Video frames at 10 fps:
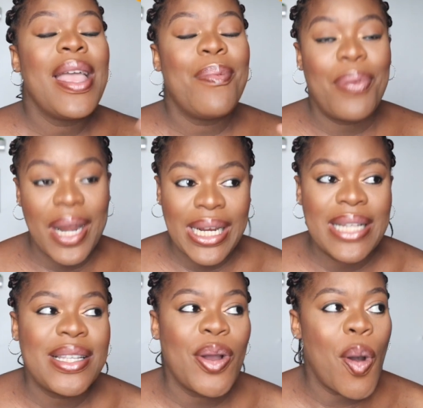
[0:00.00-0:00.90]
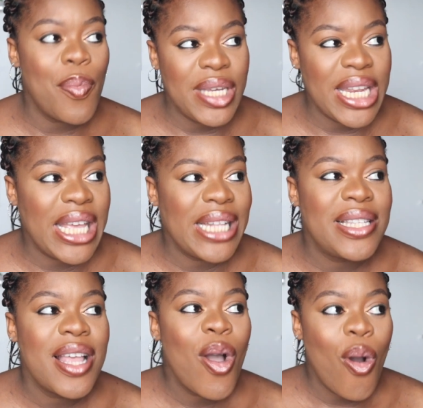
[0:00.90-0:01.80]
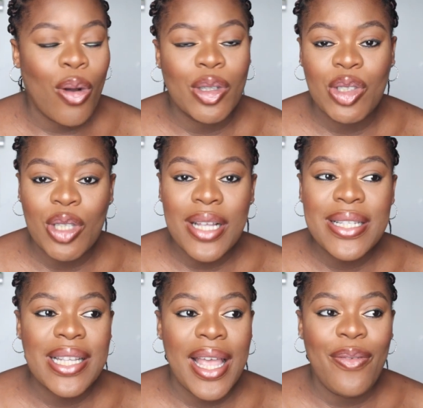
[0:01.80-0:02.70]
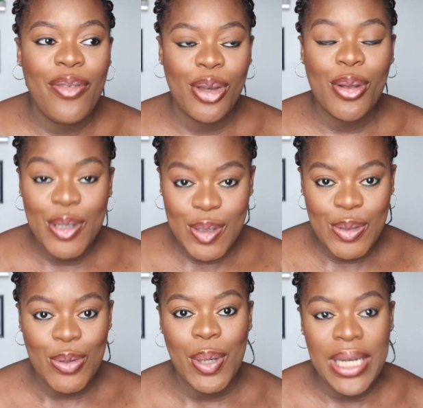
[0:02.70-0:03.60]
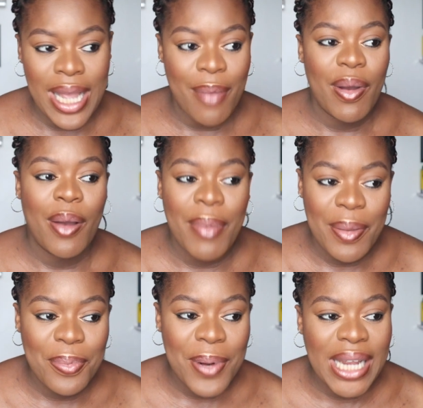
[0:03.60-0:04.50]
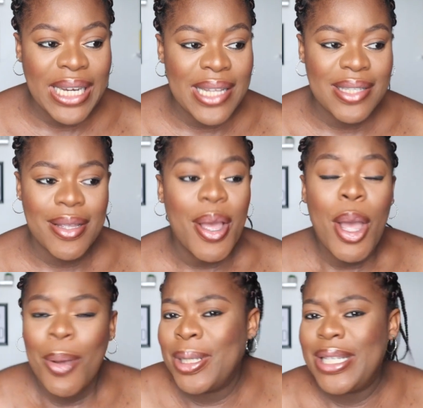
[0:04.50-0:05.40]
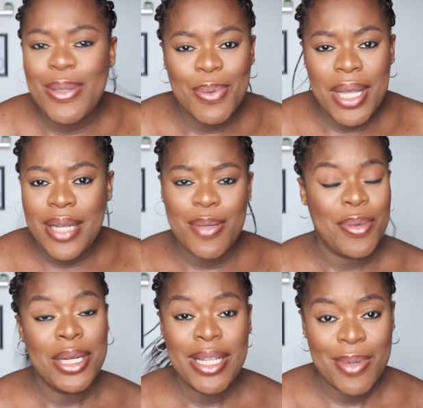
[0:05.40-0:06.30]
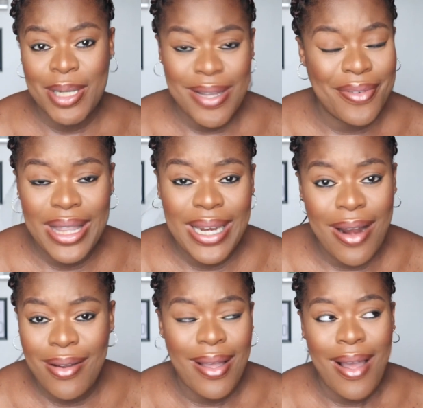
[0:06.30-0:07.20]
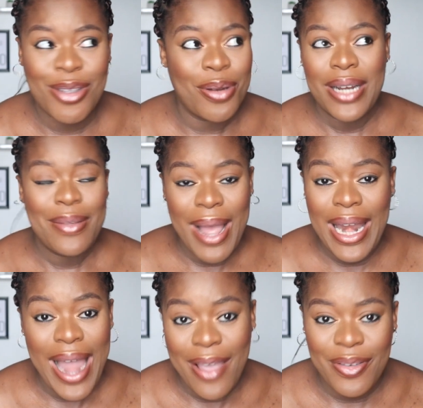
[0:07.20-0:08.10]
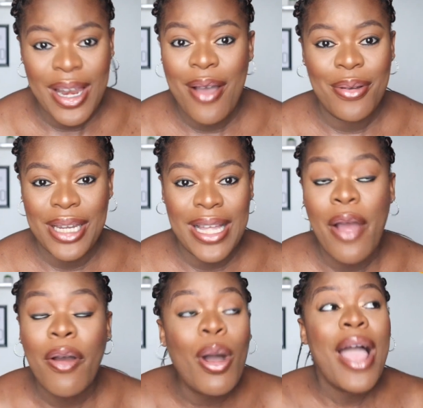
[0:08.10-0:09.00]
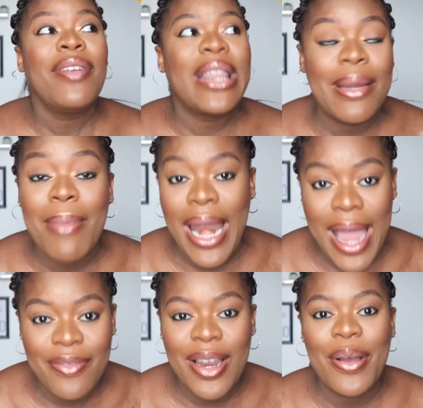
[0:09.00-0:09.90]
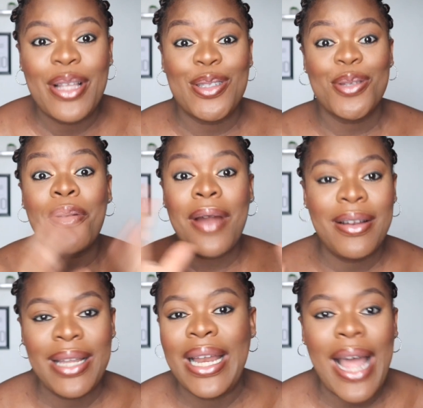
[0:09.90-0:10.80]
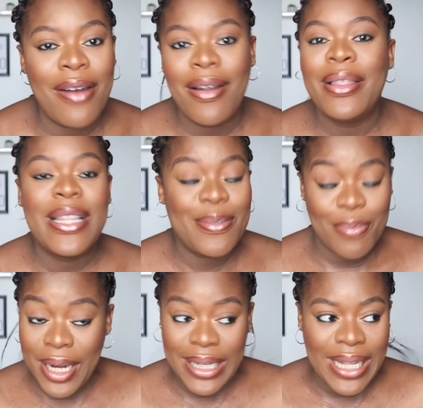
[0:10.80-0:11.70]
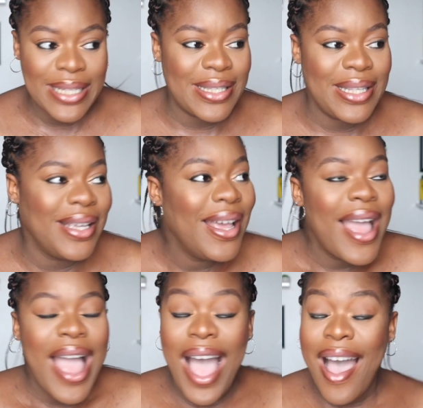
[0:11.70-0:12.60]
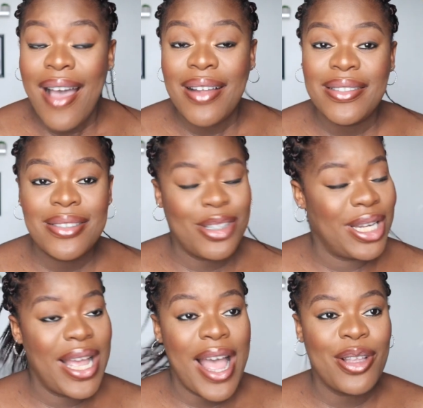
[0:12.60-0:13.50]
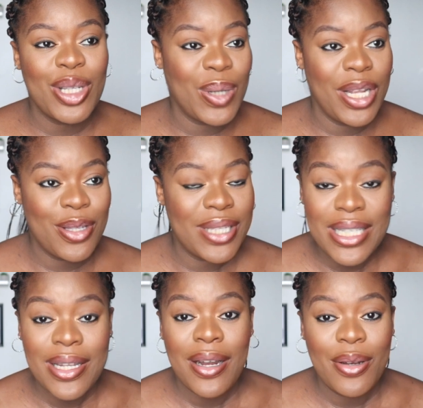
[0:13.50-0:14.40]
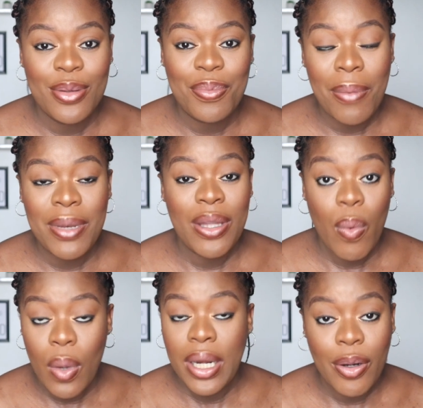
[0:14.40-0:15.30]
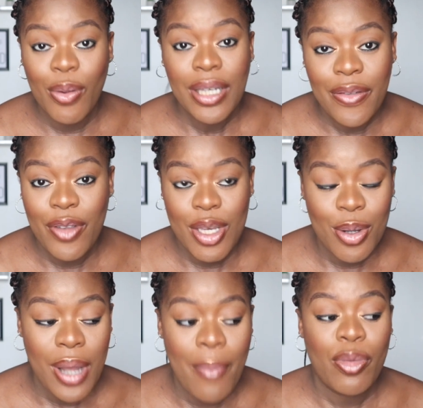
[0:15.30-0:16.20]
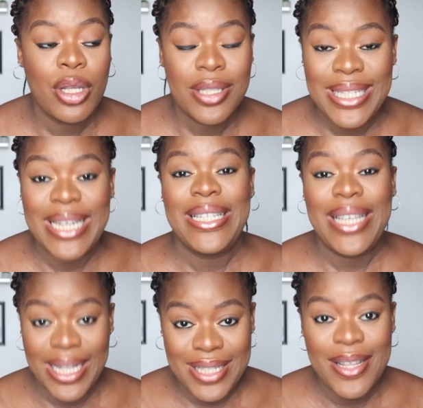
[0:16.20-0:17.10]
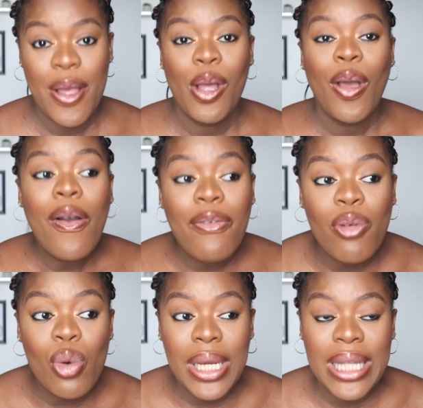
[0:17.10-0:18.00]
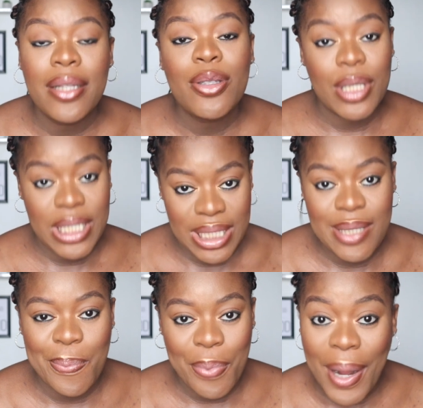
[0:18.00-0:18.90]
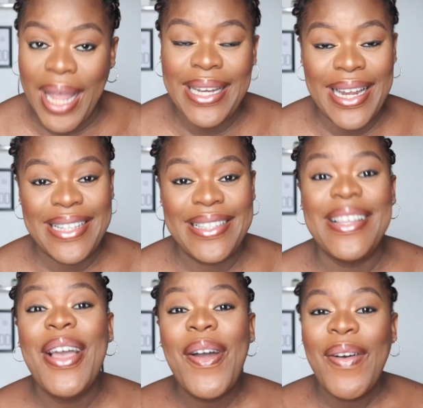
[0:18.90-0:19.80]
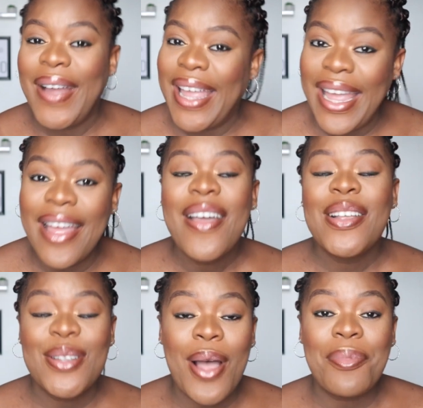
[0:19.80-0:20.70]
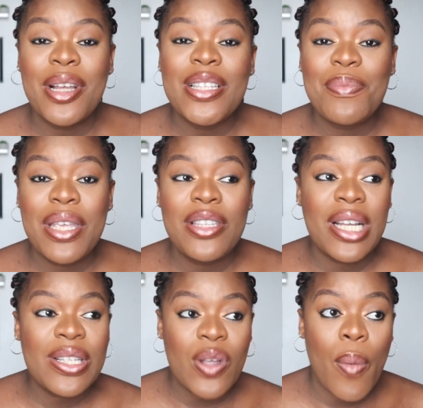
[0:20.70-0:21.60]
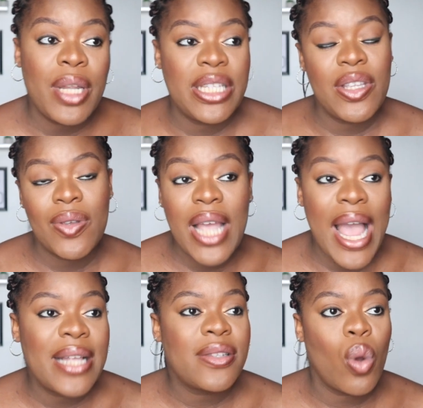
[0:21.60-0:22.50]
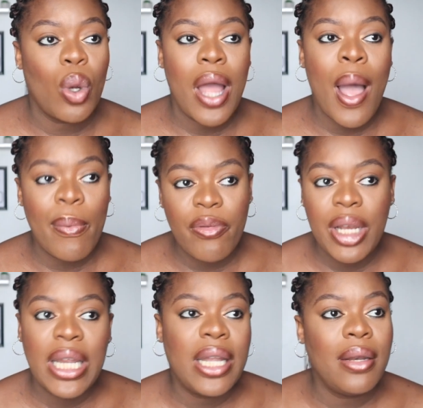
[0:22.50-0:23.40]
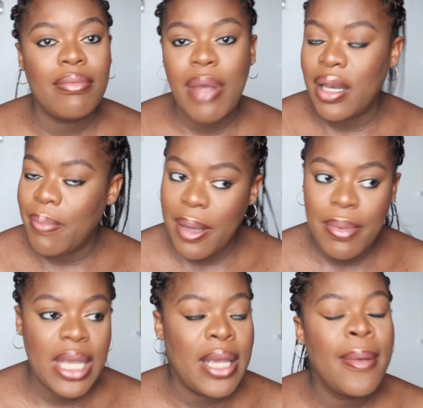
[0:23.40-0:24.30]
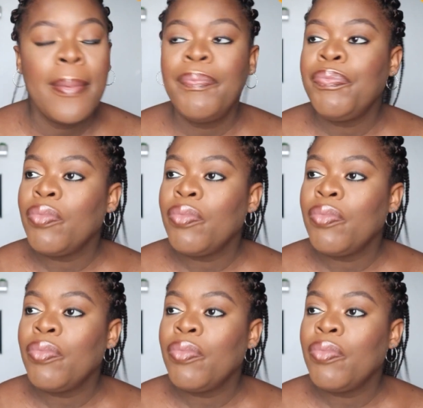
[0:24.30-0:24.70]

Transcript: a pregnancy update or just a video solely about my pregnancy, which is weird, to be honest, because everything I surrounding my life now or everything in my life now is surrounded around this pregnancy. And today I just wanted to sit down and do probably the one and only video I'm going to dedicate fully to this pregnancy. Okay, so I'm going to be just updating you guys on how I'm feeling, the baby,